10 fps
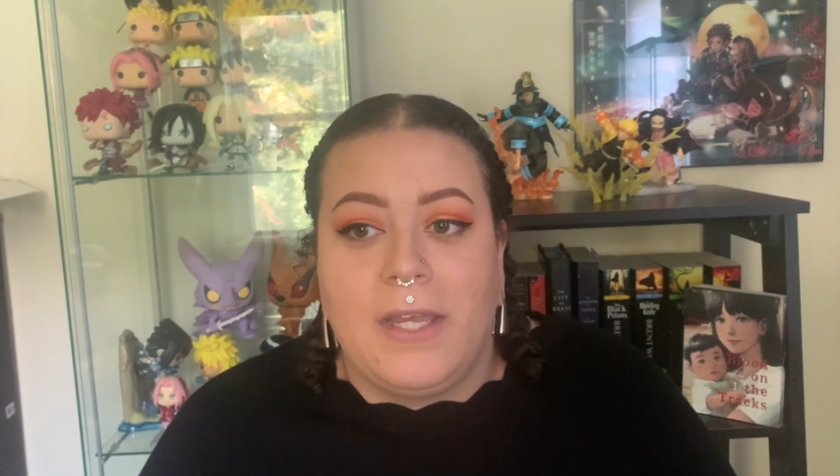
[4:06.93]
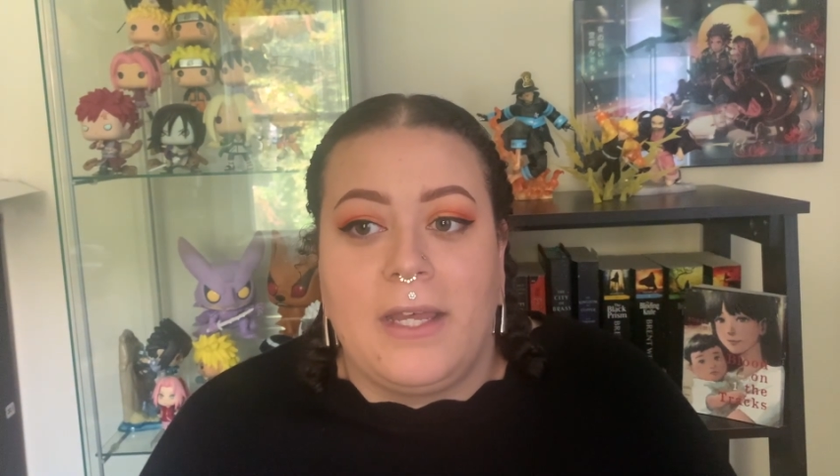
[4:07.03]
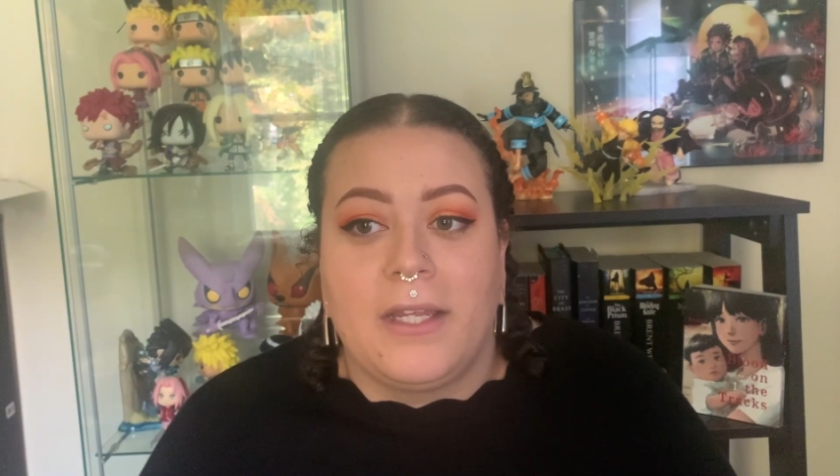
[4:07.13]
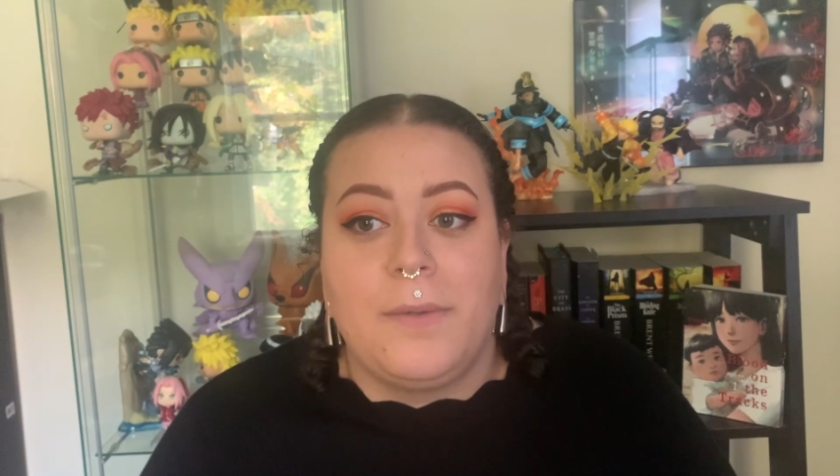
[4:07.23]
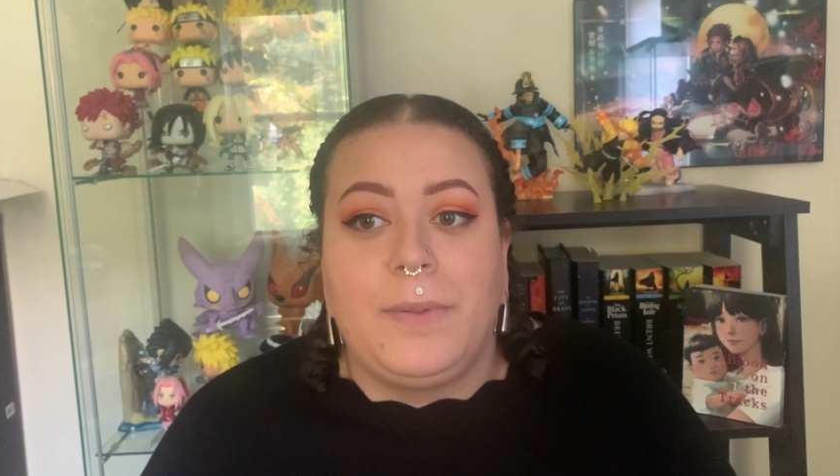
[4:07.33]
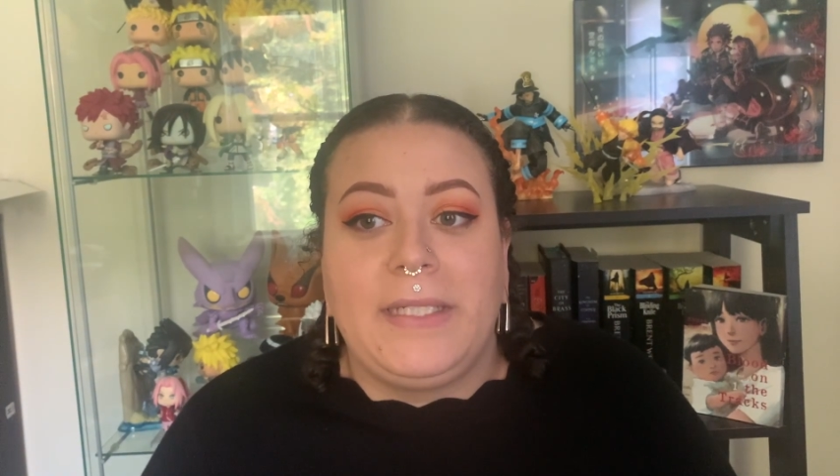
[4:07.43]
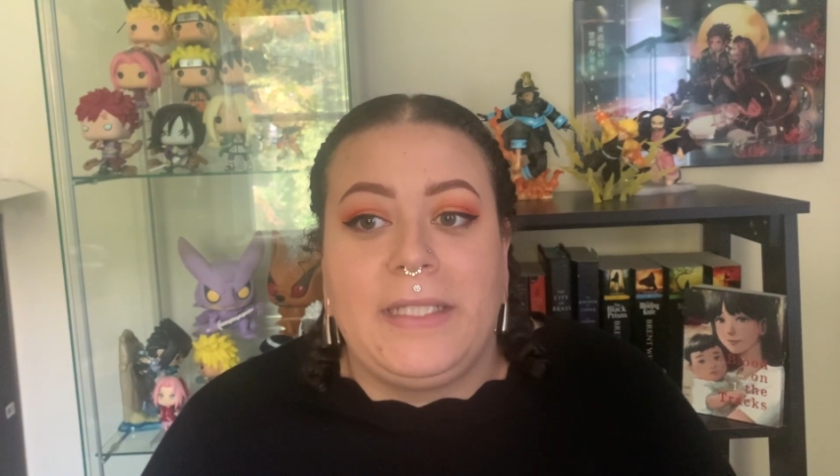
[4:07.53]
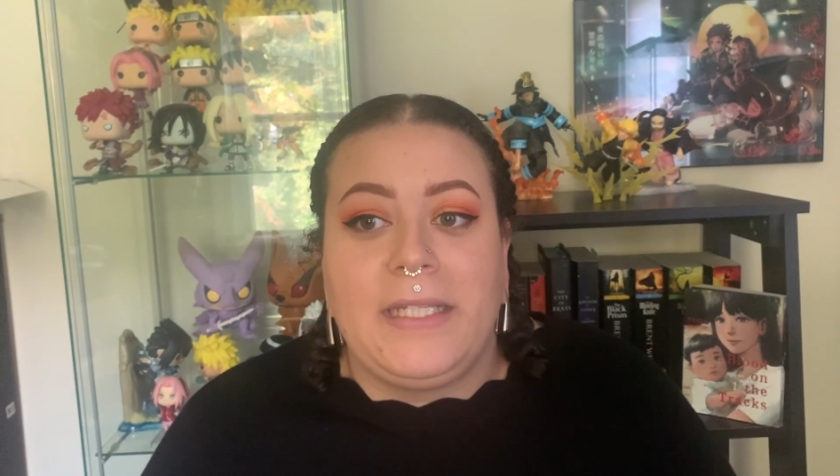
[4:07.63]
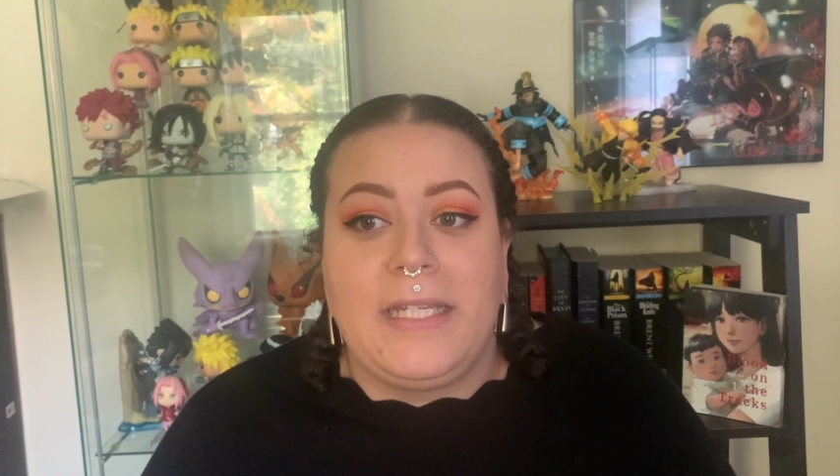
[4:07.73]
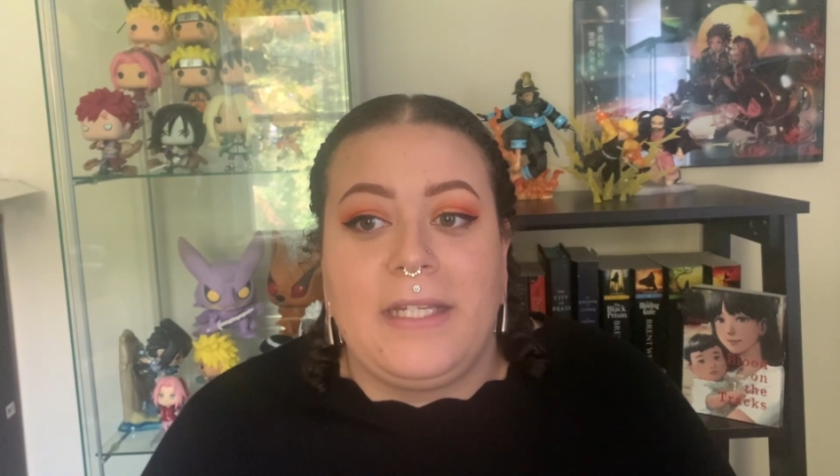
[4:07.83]
uh,
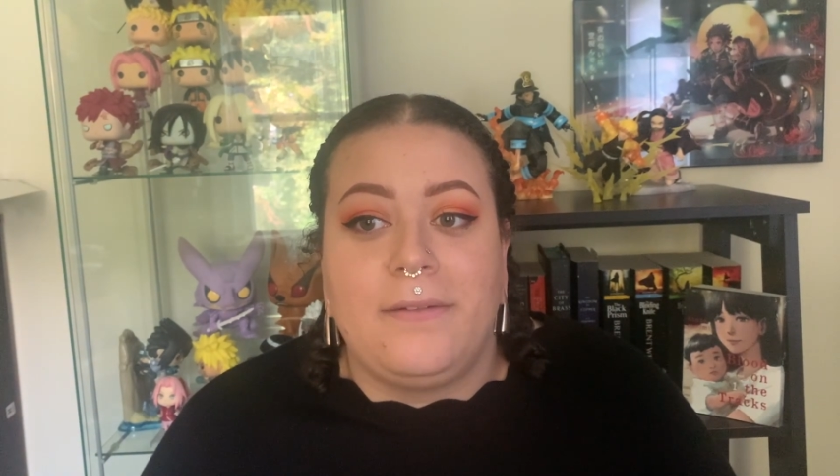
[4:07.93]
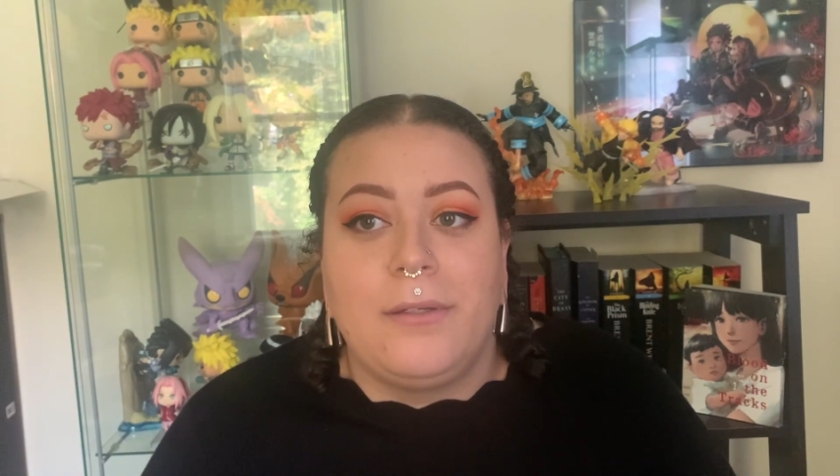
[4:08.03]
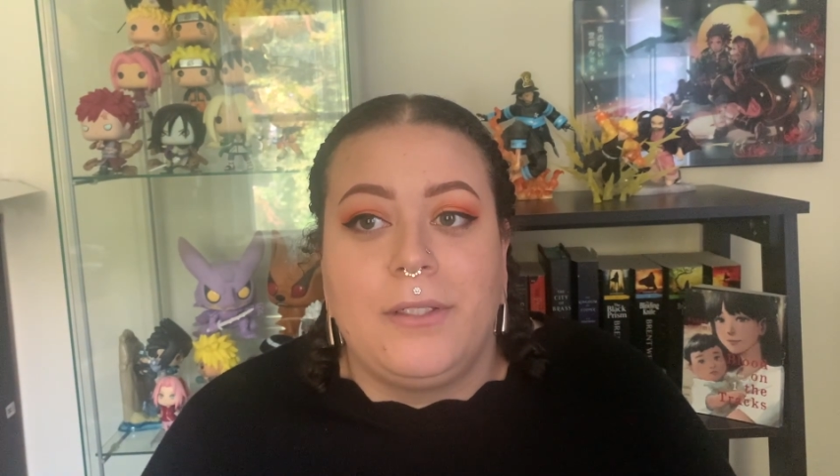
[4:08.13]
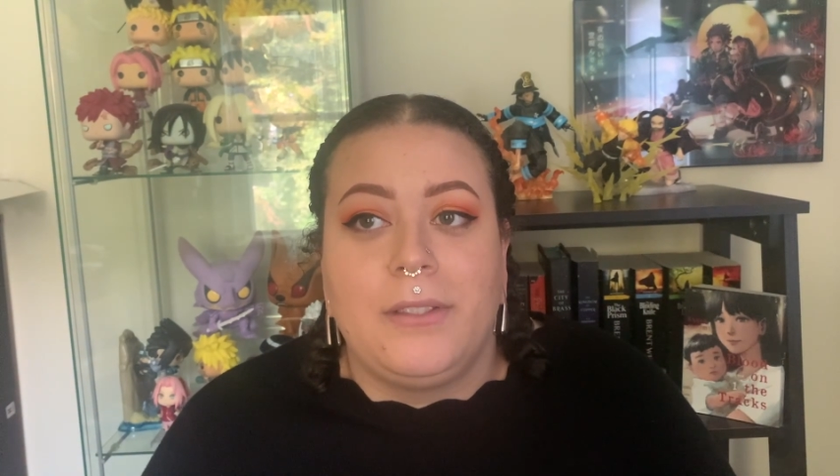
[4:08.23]
completely